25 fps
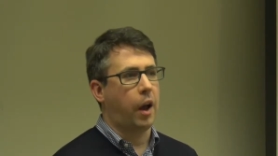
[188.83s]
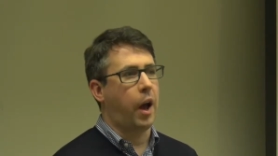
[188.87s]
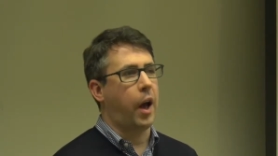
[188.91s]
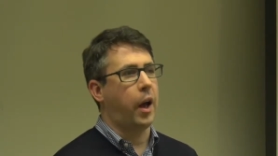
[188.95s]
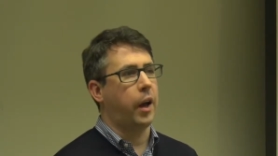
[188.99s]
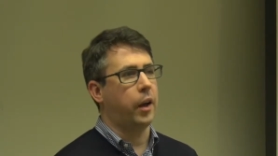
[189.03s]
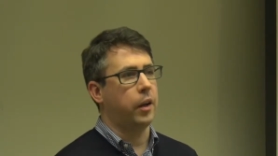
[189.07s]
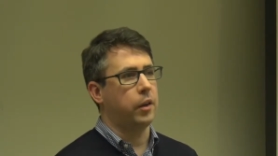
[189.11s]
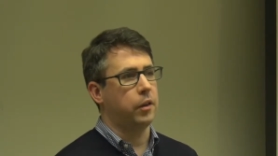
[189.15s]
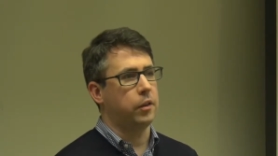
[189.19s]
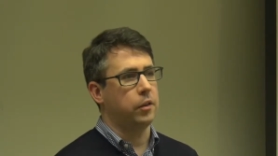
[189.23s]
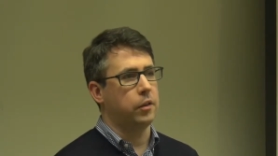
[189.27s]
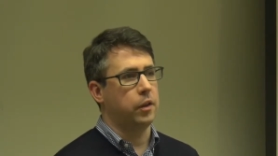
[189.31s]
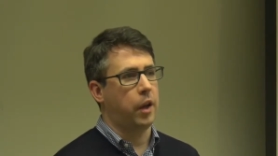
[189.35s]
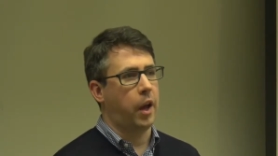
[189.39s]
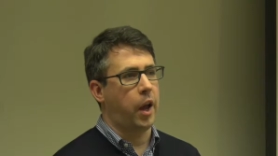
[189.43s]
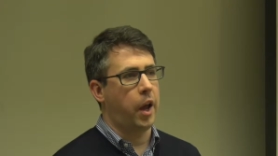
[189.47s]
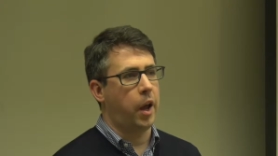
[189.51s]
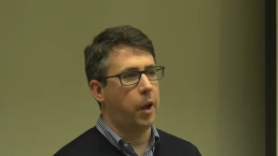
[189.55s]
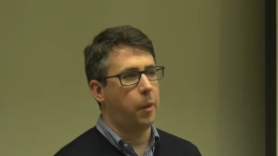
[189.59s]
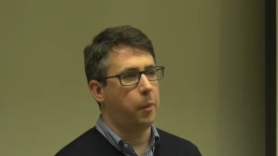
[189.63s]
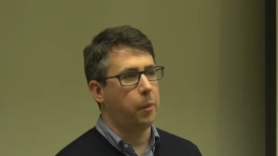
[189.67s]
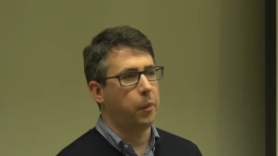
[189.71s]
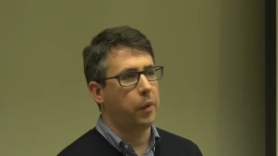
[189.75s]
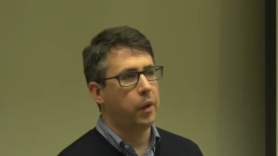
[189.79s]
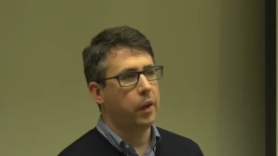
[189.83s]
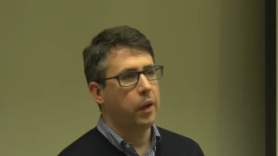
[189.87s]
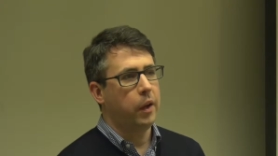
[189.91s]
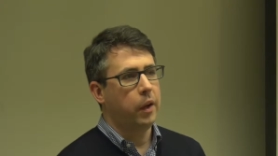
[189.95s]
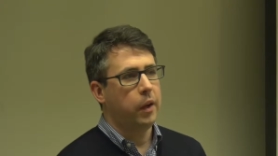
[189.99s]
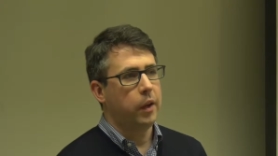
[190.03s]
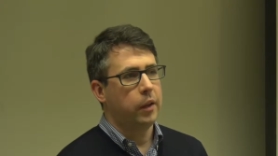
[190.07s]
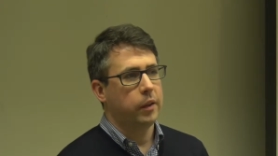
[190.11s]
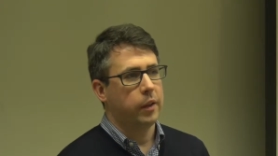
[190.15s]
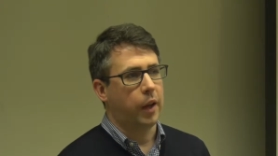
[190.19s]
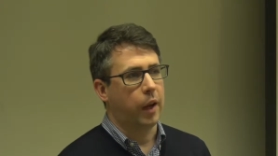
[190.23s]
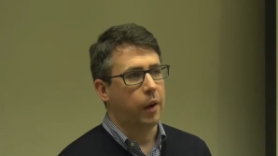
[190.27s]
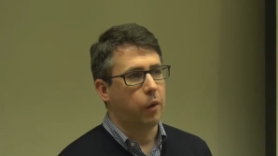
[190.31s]
And
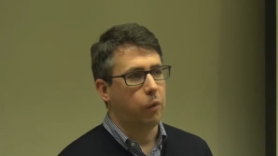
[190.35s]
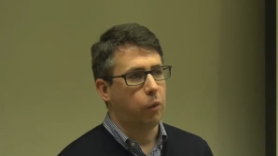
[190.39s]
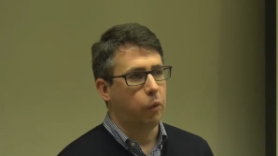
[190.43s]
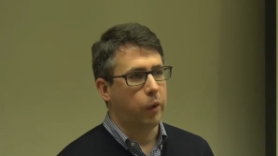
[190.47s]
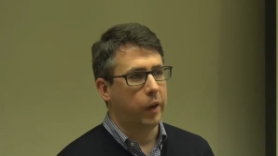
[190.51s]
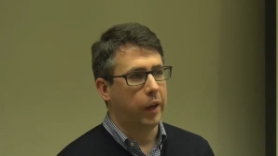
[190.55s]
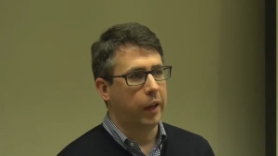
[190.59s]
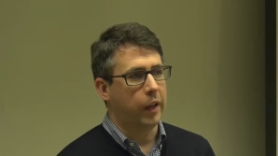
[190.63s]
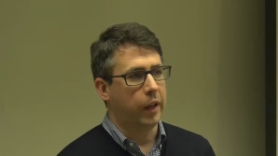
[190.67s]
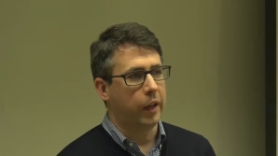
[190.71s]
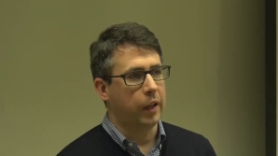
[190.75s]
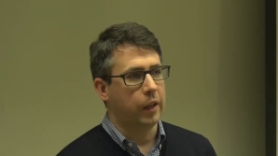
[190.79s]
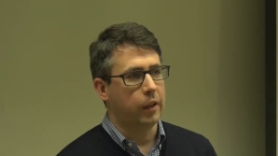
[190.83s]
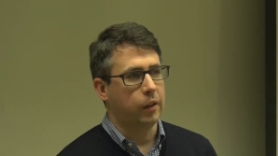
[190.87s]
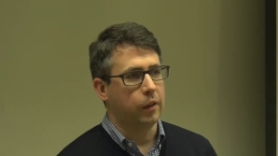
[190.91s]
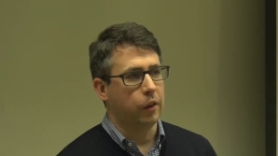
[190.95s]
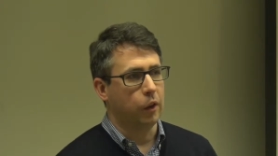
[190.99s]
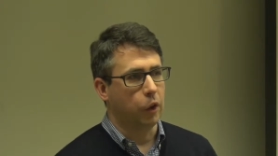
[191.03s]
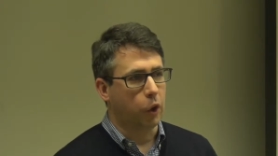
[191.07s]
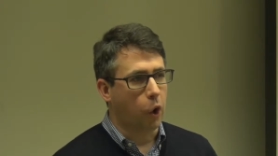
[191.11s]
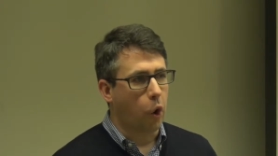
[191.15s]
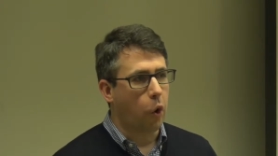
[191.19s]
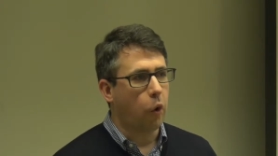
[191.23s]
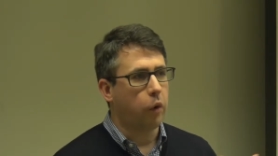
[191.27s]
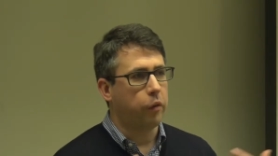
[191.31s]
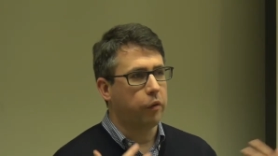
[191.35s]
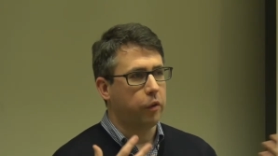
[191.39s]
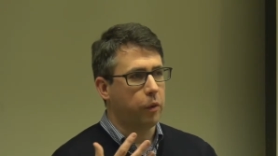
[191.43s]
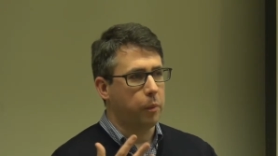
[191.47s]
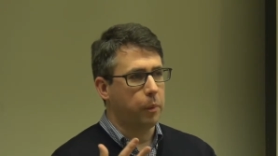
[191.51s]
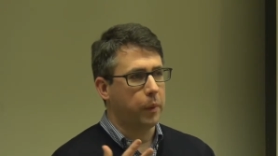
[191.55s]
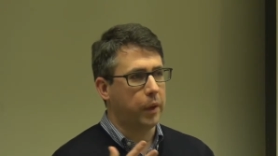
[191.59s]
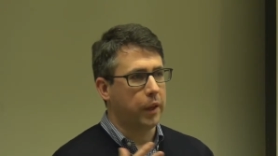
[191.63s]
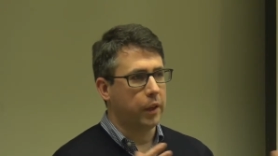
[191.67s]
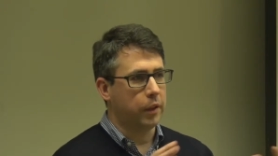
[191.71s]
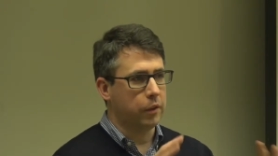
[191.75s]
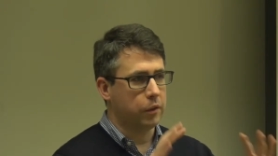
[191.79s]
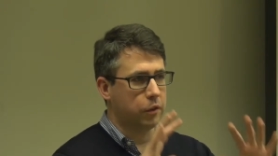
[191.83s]
that really, the goal for
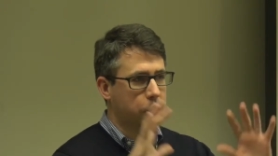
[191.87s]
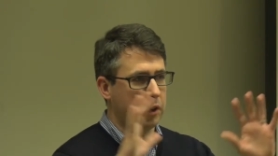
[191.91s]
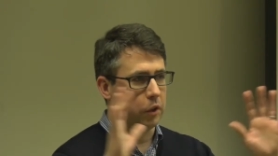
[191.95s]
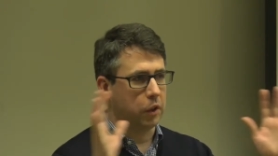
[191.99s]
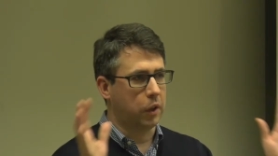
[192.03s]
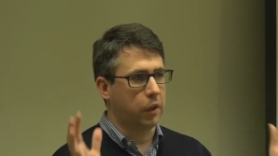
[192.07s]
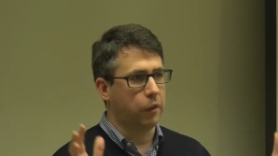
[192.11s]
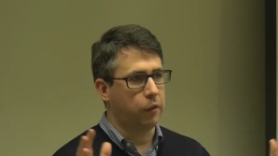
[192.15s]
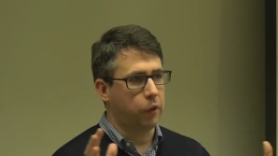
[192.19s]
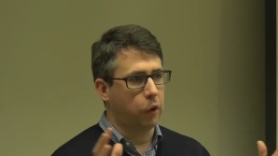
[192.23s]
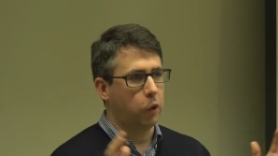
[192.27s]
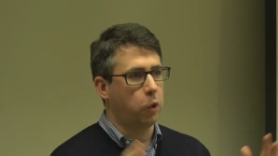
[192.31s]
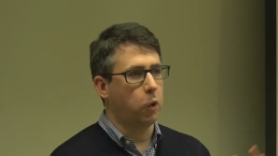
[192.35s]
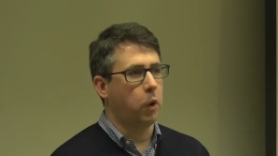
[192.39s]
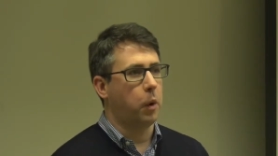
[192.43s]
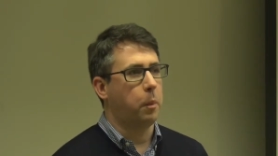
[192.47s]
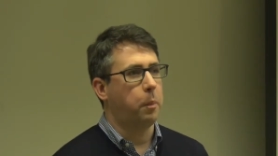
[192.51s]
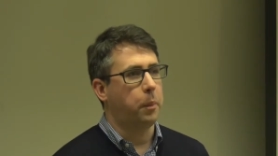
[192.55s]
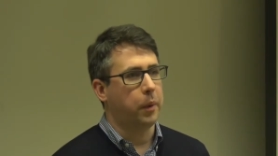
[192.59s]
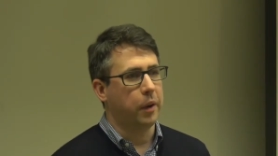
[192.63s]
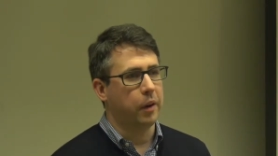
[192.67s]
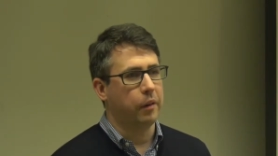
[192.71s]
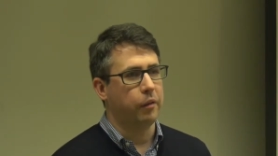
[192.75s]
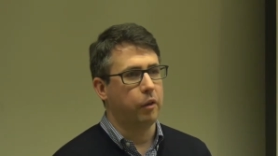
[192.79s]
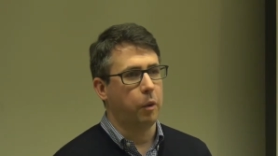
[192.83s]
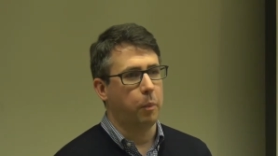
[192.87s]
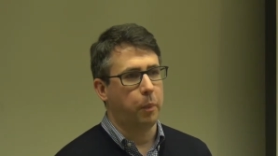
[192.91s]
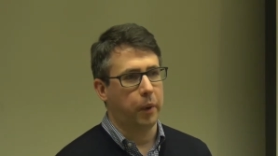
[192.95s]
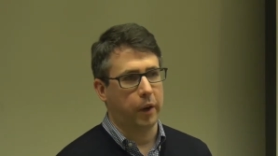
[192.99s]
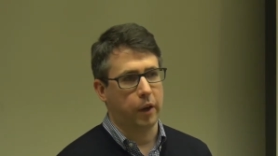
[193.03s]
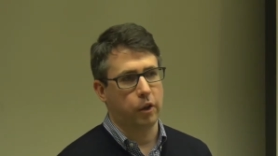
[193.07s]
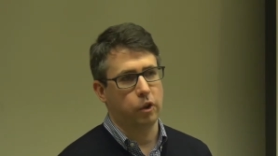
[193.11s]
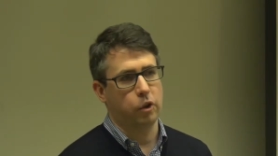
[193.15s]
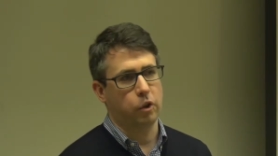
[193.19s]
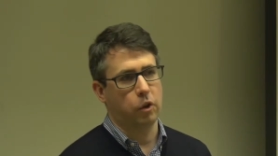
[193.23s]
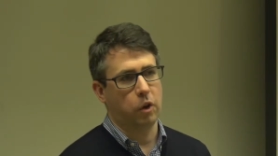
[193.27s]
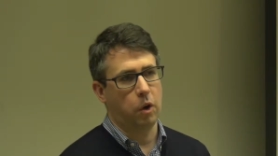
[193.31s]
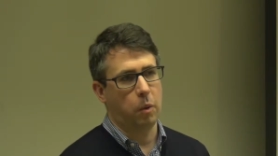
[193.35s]
me is to give you a bit of a
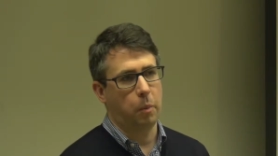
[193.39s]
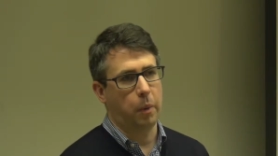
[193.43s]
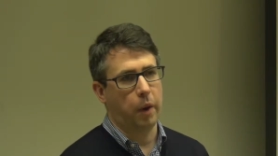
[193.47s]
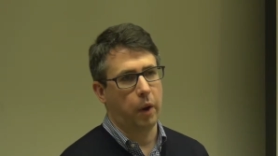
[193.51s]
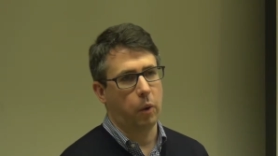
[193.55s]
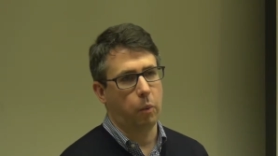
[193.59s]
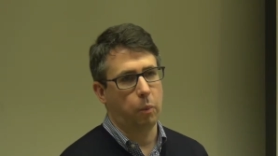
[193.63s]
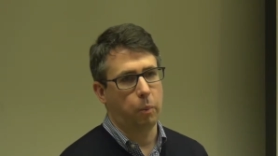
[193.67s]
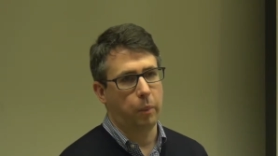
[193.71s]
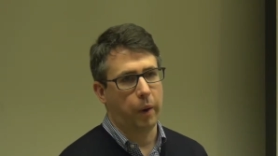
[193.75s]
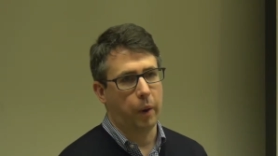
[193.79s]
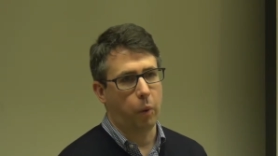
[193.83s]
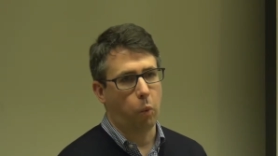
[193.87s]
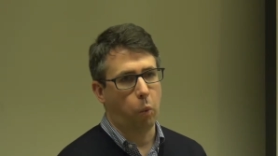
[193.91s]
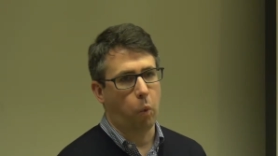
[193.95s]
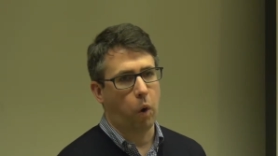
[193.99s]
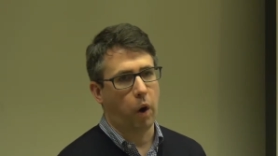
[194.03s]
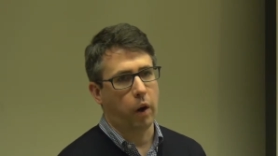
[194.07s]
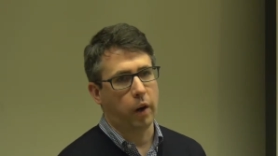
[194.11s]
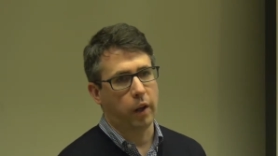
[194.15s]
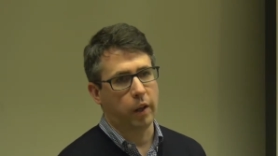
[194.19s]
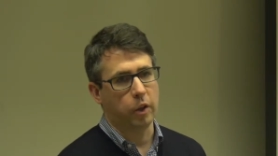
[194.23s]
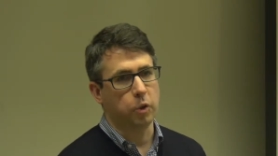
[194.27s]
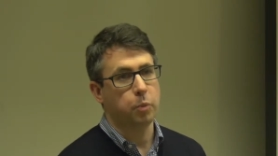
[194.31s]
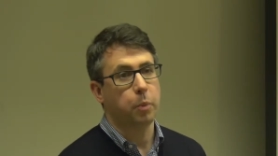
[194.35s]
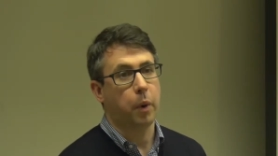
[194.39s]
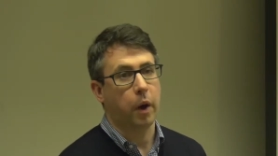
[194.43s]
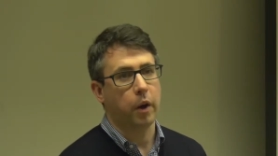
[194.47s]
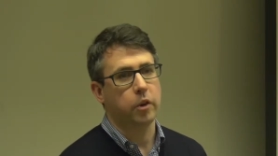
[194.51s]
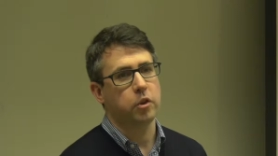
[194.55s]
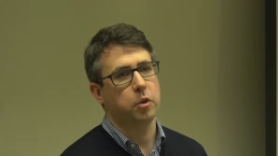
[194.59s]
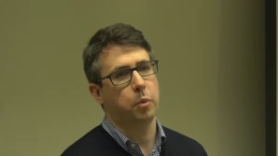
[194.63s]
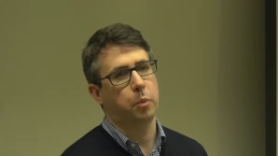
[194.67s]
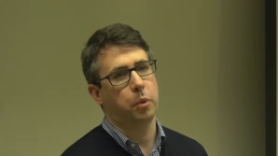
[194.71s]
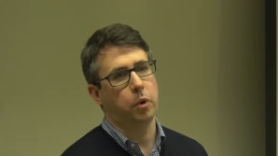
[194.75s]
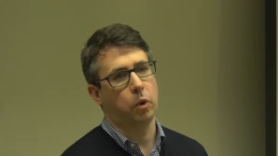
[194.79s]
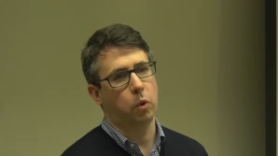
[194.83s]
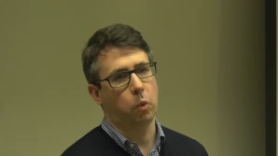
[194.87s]
picture about what is
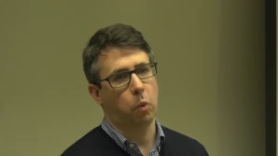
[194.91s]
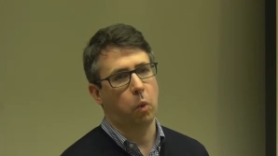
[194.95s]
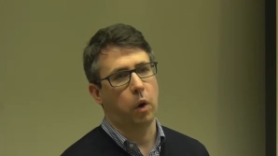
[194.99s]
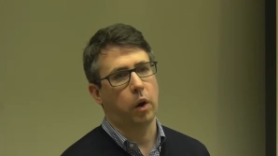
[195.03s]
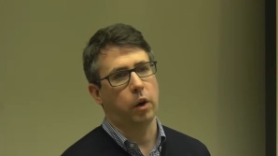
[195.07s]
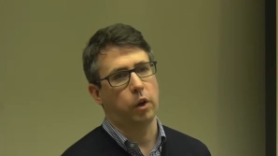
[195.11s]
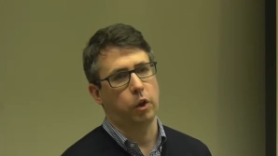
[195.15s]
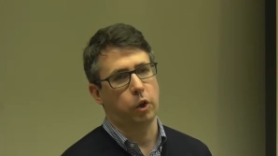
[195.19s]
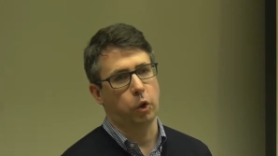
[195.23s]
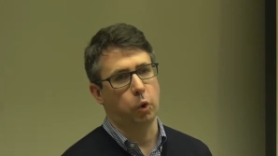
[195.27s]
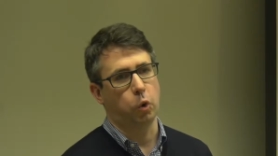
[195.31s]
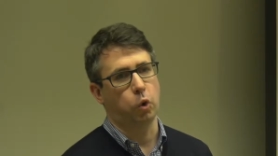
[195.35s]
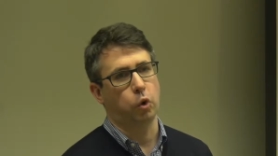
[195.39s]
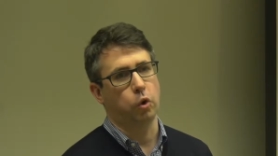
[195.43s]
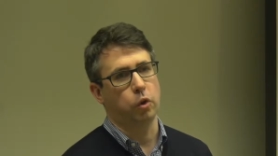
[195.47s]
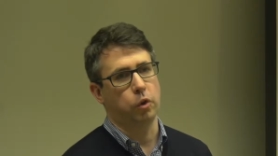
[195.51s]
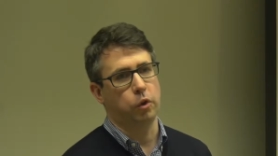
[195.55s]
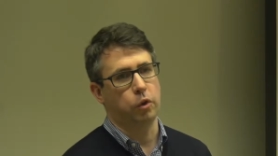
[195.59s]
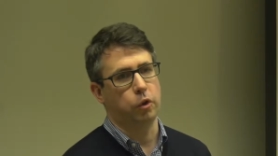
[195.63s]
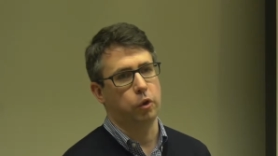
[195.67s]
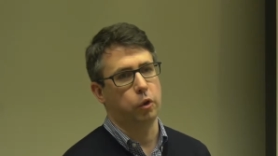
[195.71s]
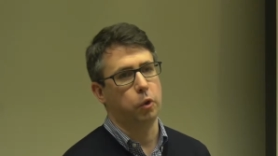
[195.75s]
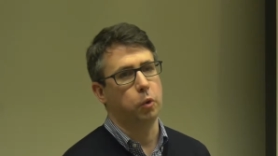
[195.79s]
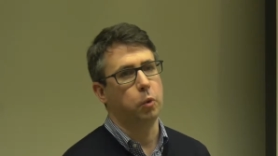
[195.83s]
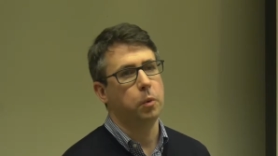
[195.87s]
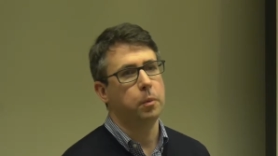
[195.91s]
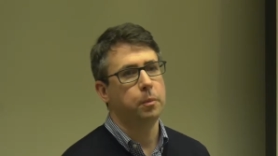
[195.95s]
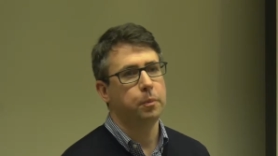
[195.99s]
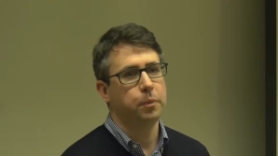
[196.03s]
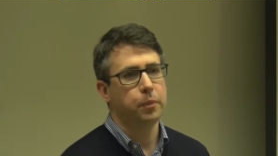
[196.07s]
possible, what you could do.